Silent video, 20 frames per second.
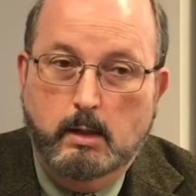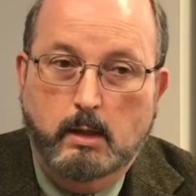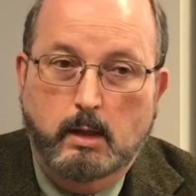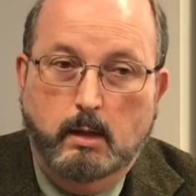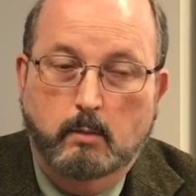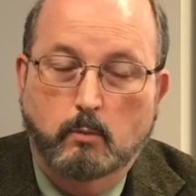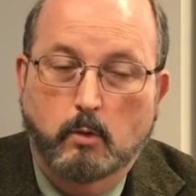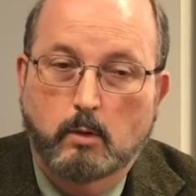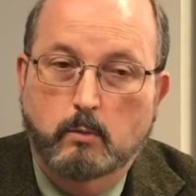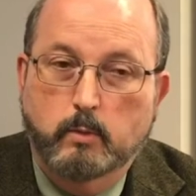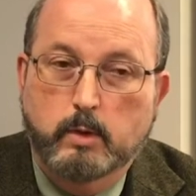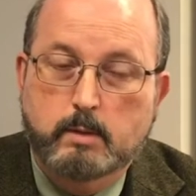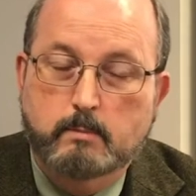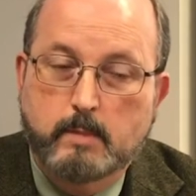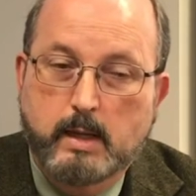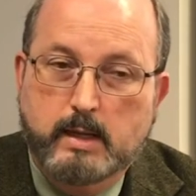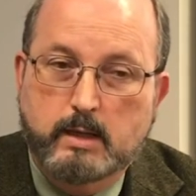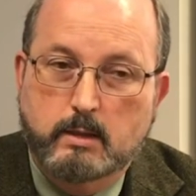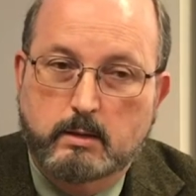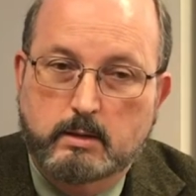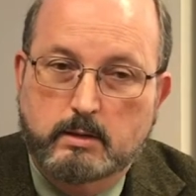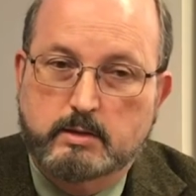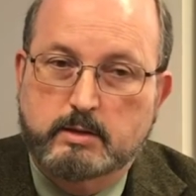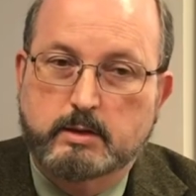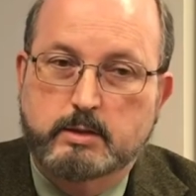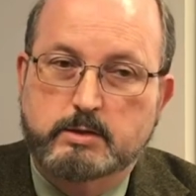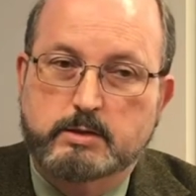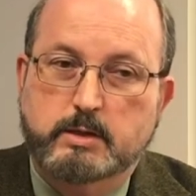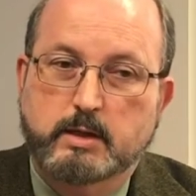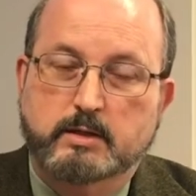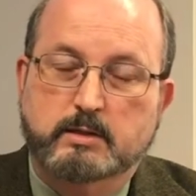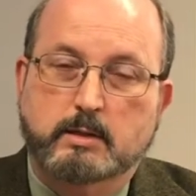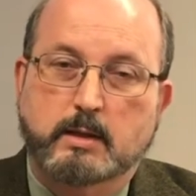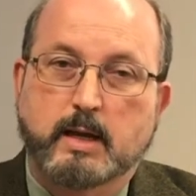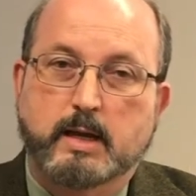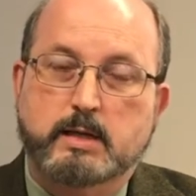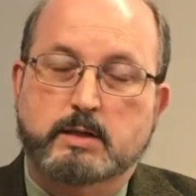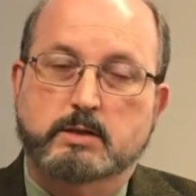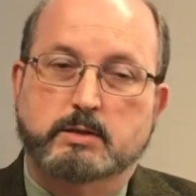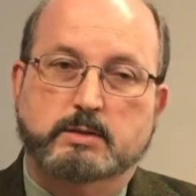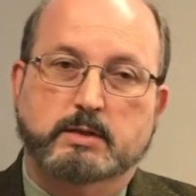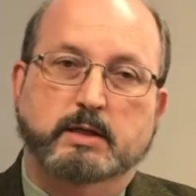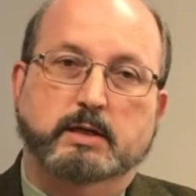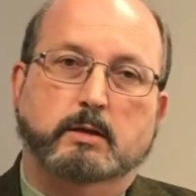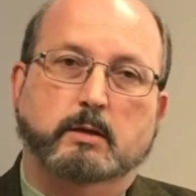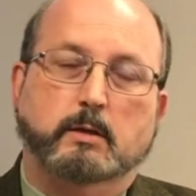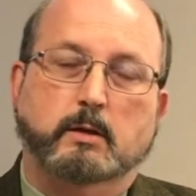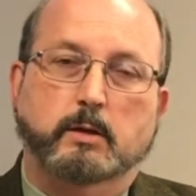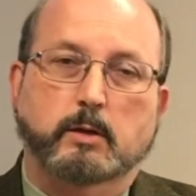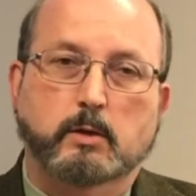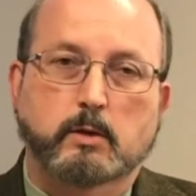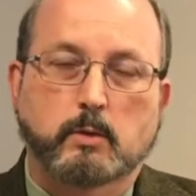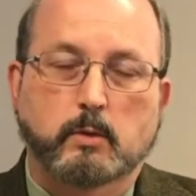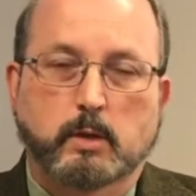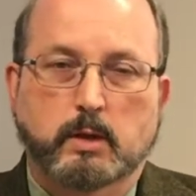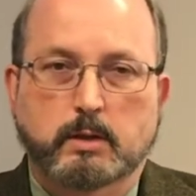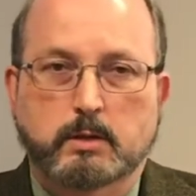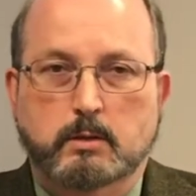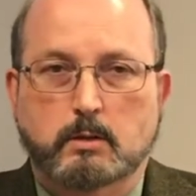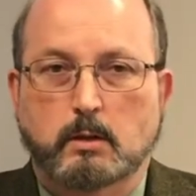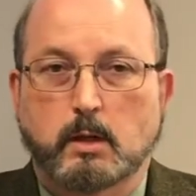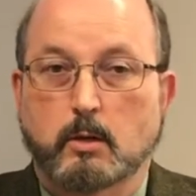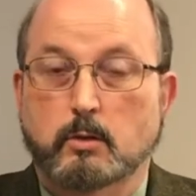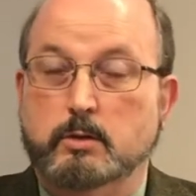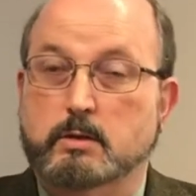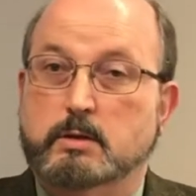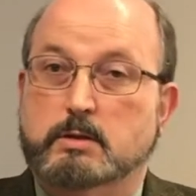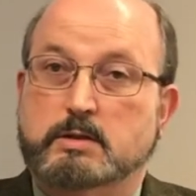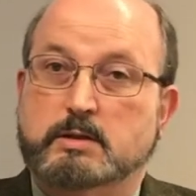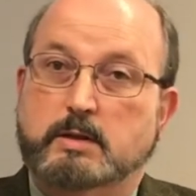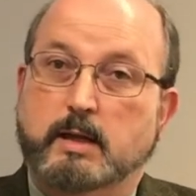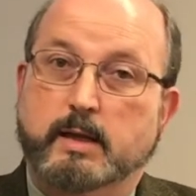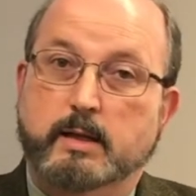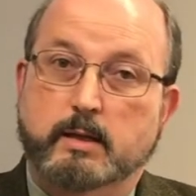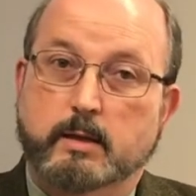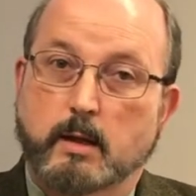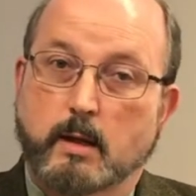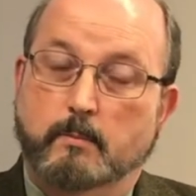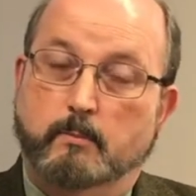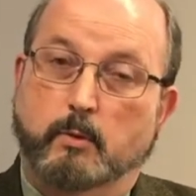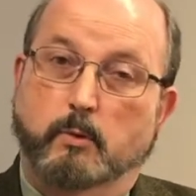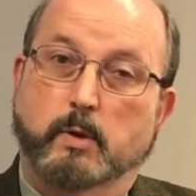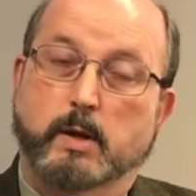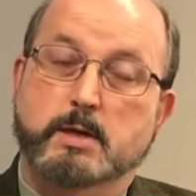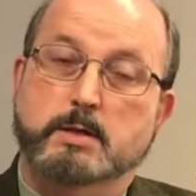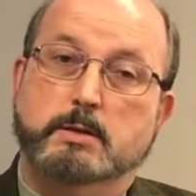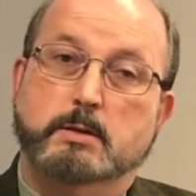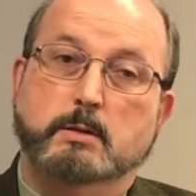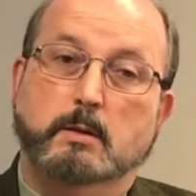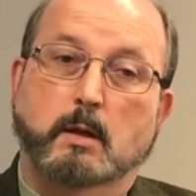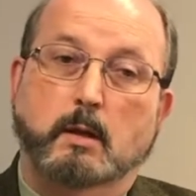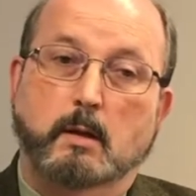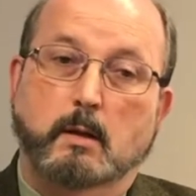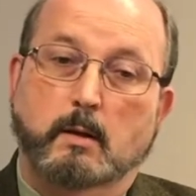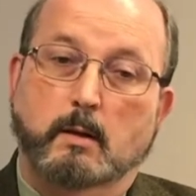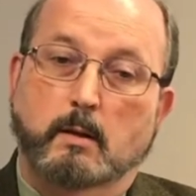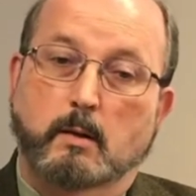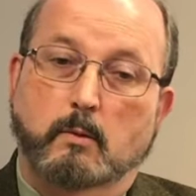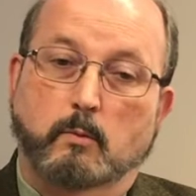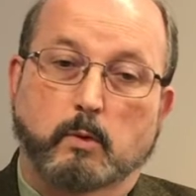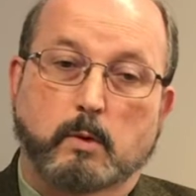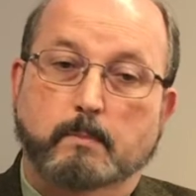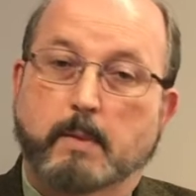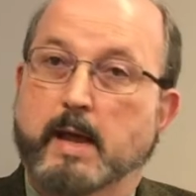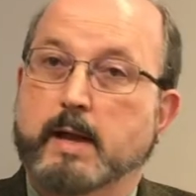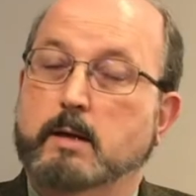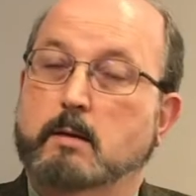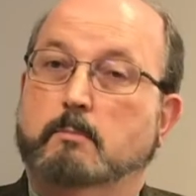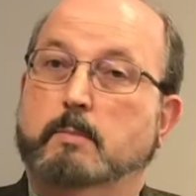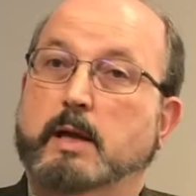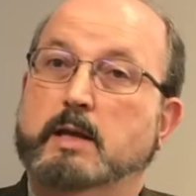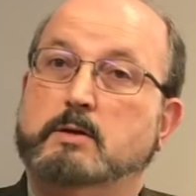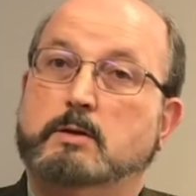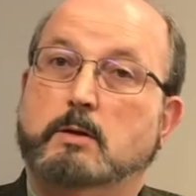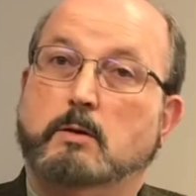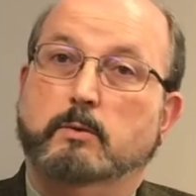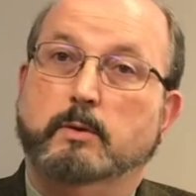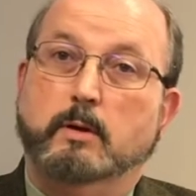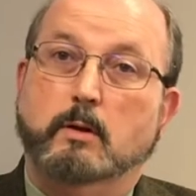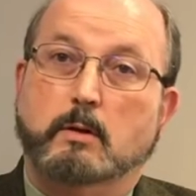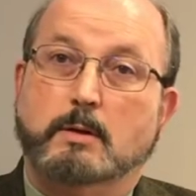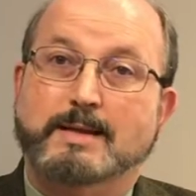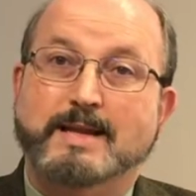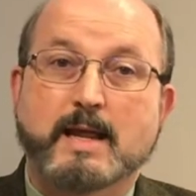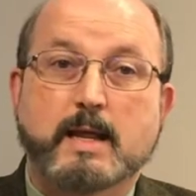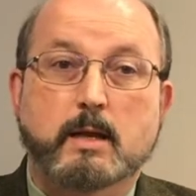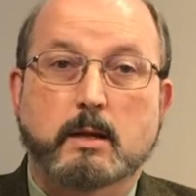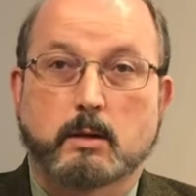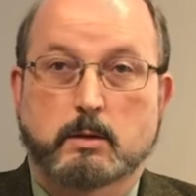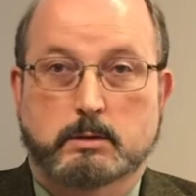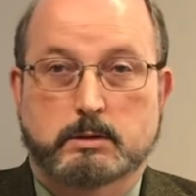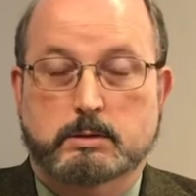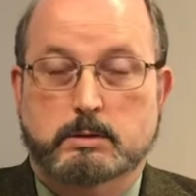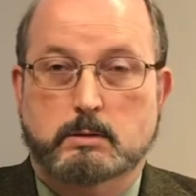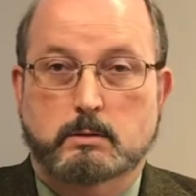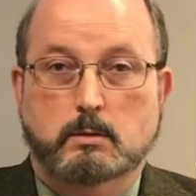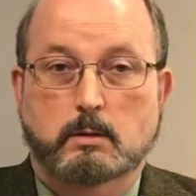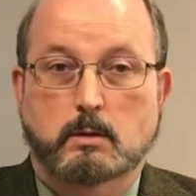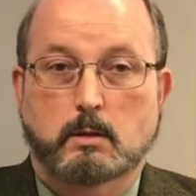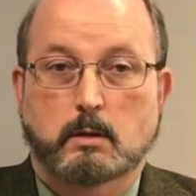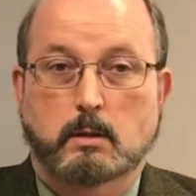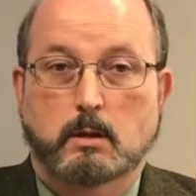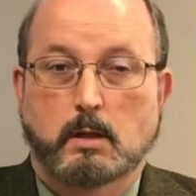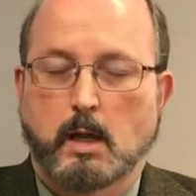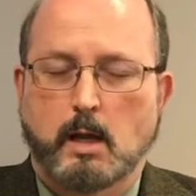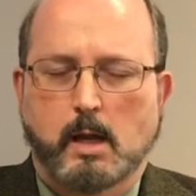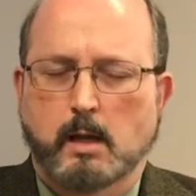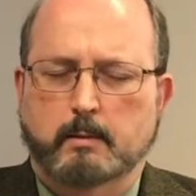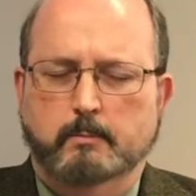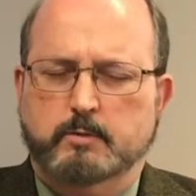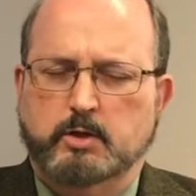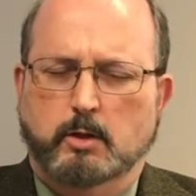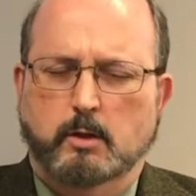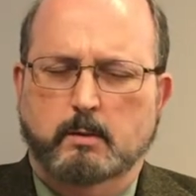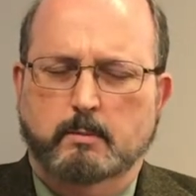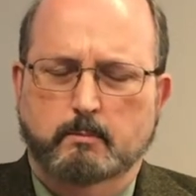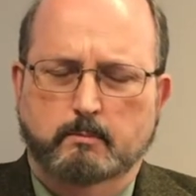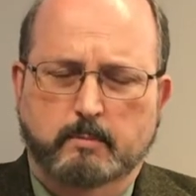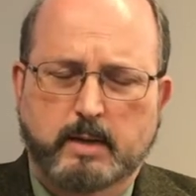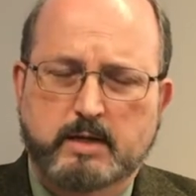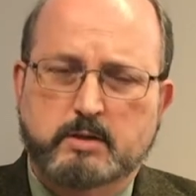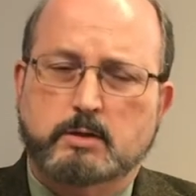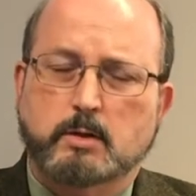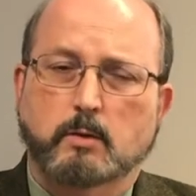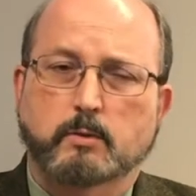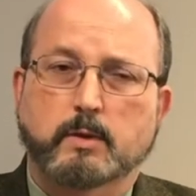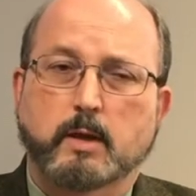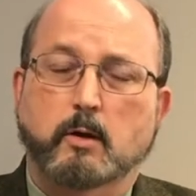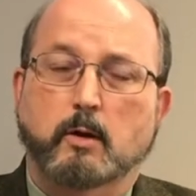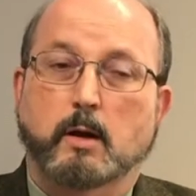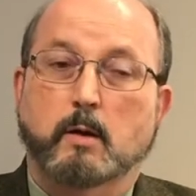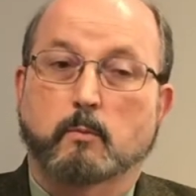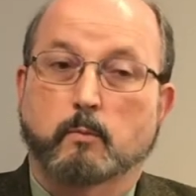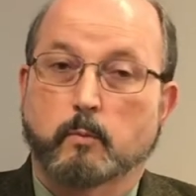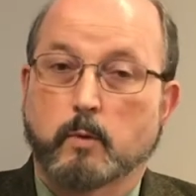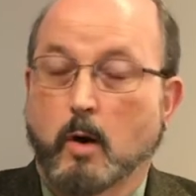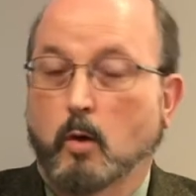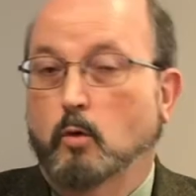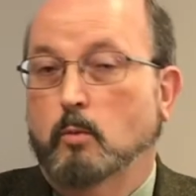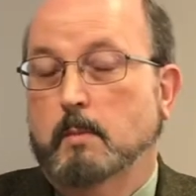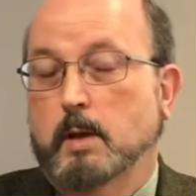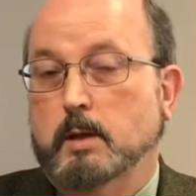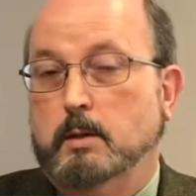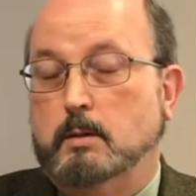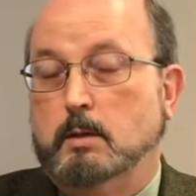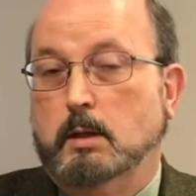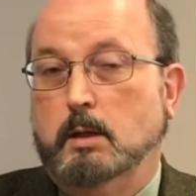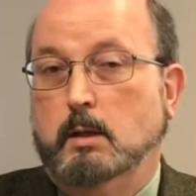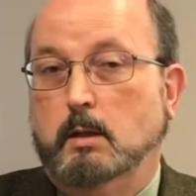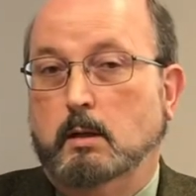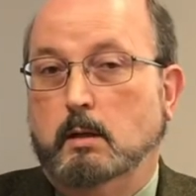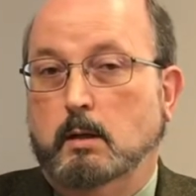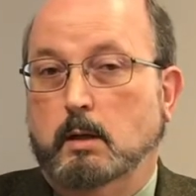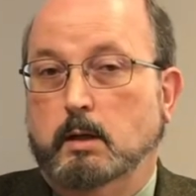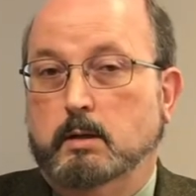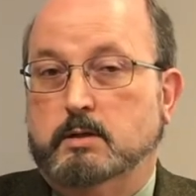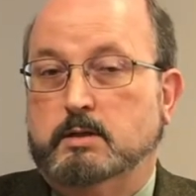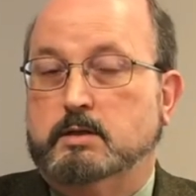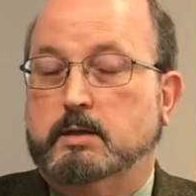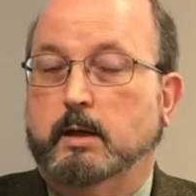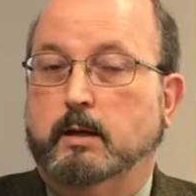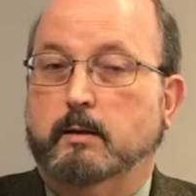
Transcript: And what we made a decision as an agency to do is those that stayed in operation, we paid them based on their attendance. Based on their enrollment instead